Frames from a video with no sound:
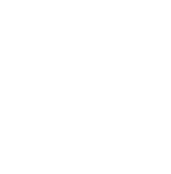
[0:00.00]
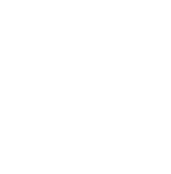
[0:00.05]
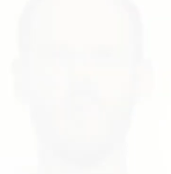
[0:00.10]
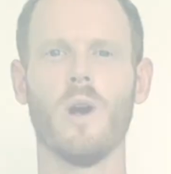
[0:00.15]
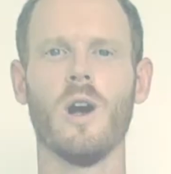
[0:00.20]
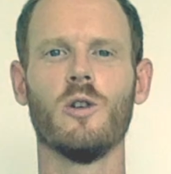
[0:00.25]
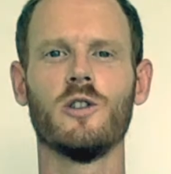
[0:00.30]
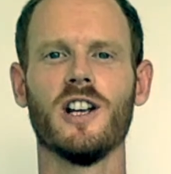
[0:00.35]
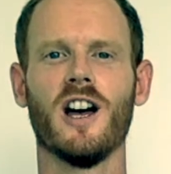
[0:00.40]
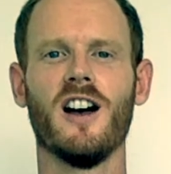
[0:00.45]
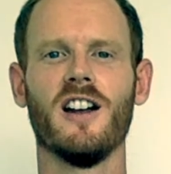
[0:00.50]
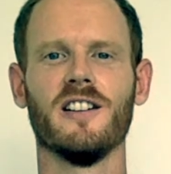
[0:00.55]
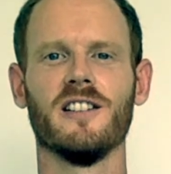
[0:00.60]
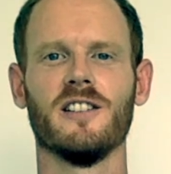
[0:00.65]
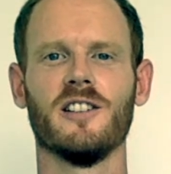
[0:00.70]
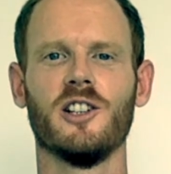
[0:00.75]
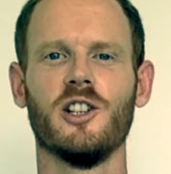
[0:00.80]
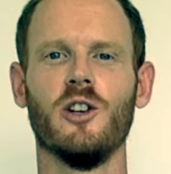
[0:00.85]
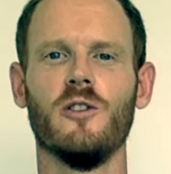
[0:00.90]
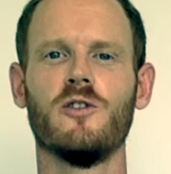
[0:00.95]
Well
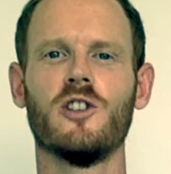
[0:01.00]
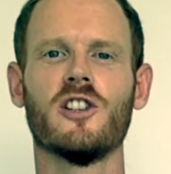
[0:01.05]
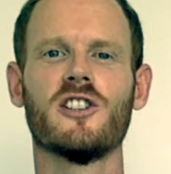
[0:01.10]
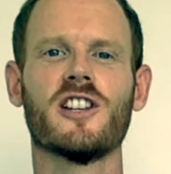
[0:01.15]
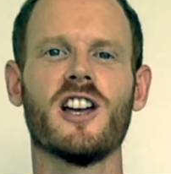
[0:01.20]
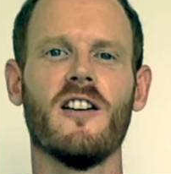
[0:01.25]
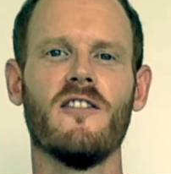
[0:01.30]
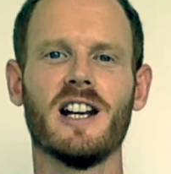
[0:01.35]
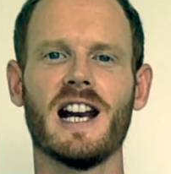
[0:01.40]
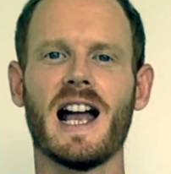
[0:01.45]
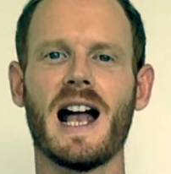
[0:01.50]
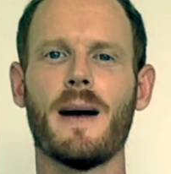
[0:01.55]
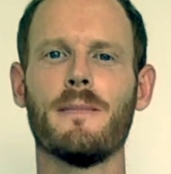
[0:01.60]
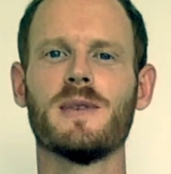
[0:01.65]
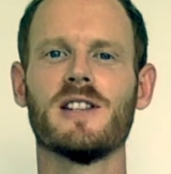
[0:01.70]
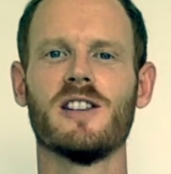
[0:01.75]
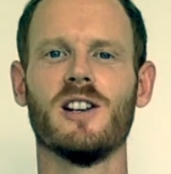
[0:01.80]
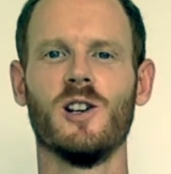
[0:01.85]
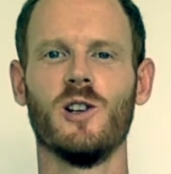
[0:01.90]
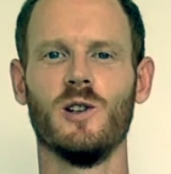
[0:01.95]
done, you've just covered
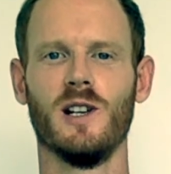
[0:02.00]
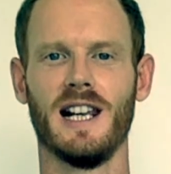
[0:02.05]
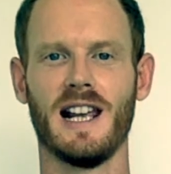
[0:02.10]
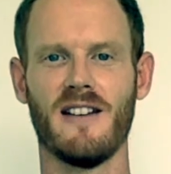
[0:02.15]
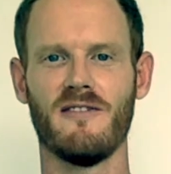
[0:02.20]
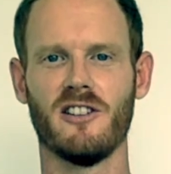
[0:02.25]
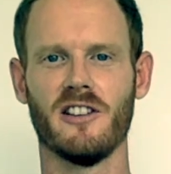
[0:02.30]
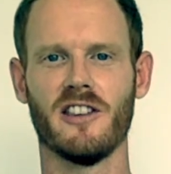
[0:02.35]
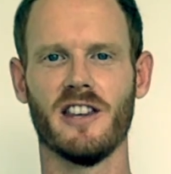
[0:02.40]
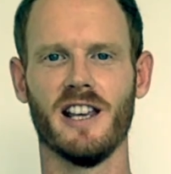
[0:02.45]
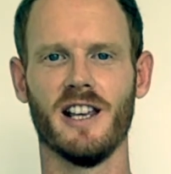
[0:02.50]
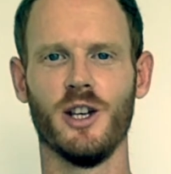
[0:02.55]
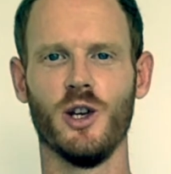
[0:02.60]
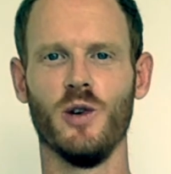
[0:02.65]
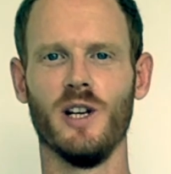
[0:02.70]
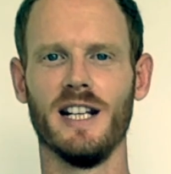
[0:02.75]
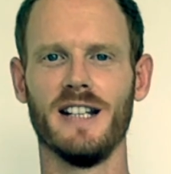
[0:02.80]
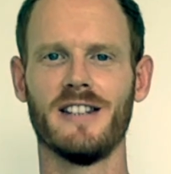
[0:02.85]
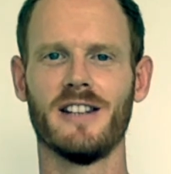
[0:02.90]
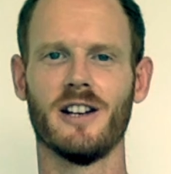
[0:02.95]
absolutely everything you
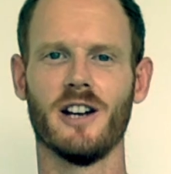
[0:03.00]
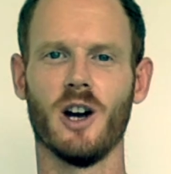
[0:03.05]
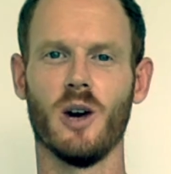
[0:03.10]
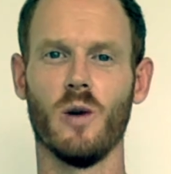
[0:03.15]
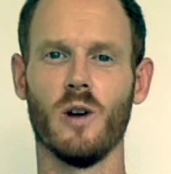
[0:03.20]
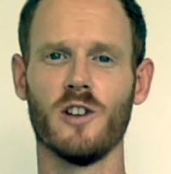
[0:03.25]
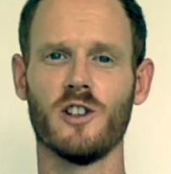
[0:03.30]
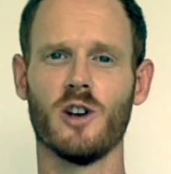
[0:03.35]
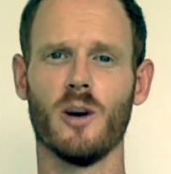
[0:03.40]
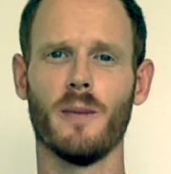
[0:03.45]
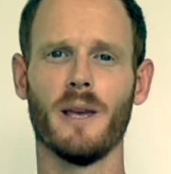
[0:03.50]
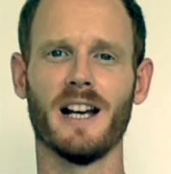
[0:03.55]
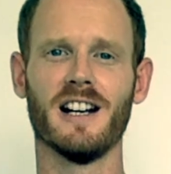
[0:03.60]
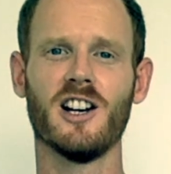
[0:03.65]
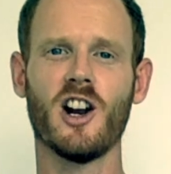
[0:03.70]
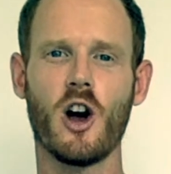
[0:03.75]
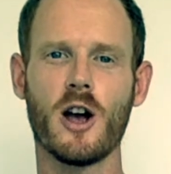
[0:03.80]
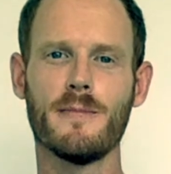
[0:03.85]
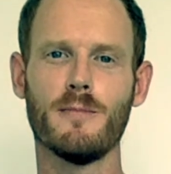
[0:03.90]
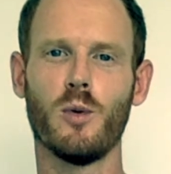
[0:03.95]
need to know on topic
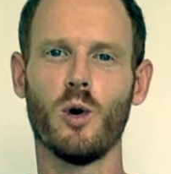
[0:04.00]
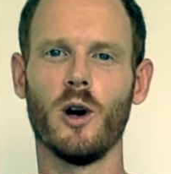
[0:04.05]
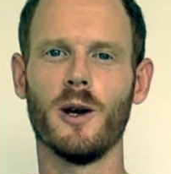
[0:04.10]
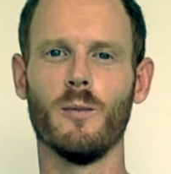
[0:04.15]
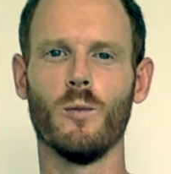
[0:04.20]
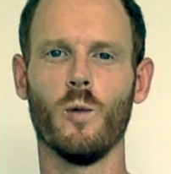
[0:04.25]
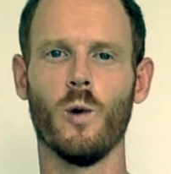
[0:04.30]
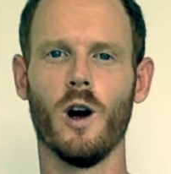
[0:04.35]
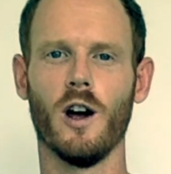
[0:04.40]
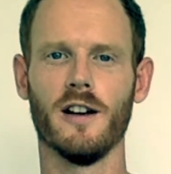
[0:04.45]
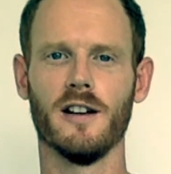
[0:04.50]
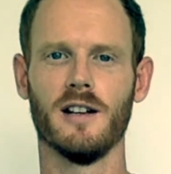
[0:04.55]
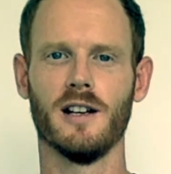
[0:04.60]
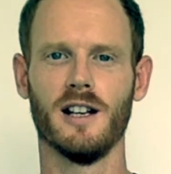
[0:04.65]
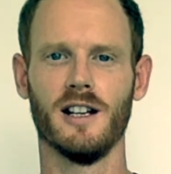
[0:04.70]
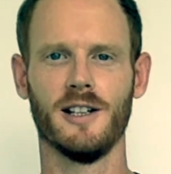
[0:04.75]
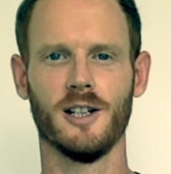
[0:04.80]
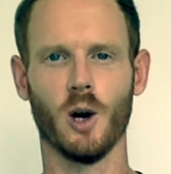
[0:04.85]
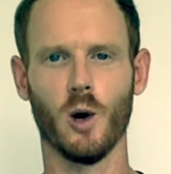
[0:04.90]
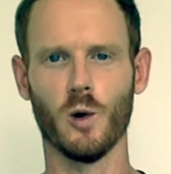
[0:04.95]

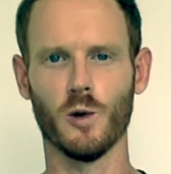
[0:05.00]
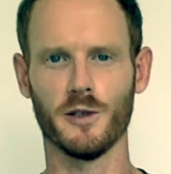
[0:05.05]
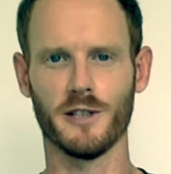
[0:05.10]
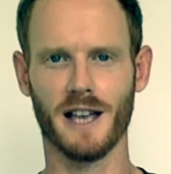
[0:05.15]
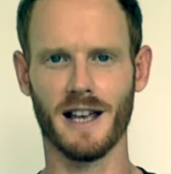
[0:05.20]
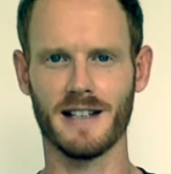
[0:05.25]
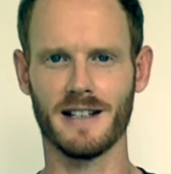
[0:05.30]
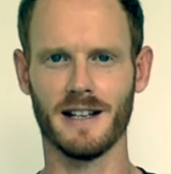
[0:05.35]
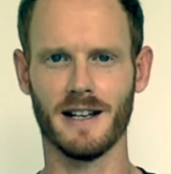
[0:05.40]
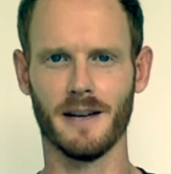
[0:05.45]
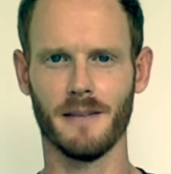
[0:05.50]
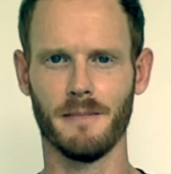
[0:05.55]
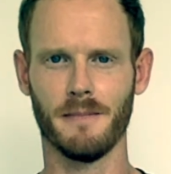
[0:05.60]
9.1, goal setting.